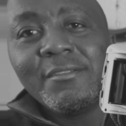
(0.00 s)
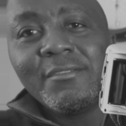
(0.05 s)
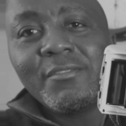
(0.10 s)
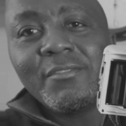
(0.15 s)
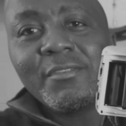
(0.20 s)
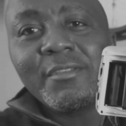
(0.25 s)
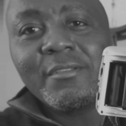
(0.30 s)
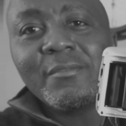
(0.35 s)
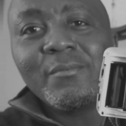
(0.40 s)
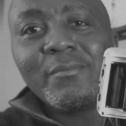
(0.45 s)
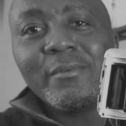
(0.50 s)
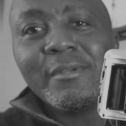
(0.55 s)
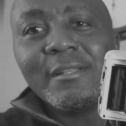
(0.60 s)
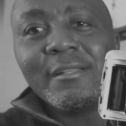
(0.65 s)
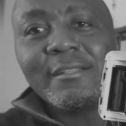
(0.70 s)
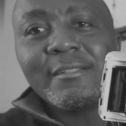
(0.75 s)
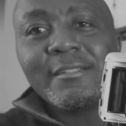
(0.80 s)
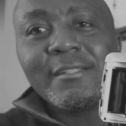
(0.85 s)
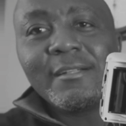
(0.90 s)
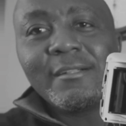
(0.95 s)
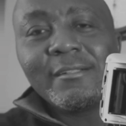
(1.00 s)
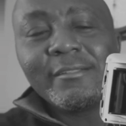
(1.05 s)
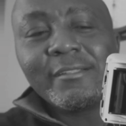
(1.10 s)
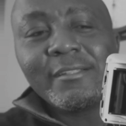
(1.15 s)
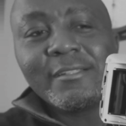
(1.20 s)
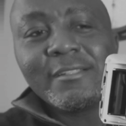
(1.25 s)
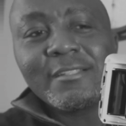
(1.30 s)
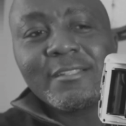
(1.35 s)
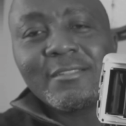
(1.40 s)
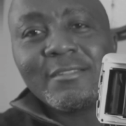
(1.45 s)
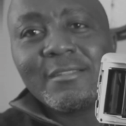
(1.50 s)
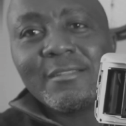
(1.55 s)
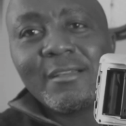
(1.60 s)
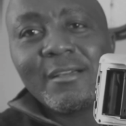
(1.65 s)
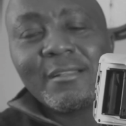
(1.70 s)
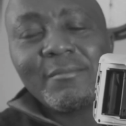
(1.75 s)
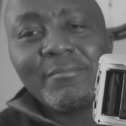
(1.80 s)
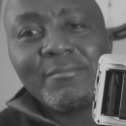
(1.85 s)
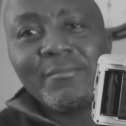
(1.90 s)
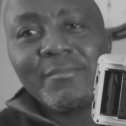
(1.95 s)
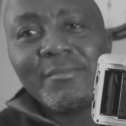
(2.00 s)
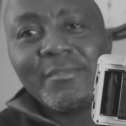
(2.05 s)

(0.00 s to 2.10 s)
You can really tell that it's not,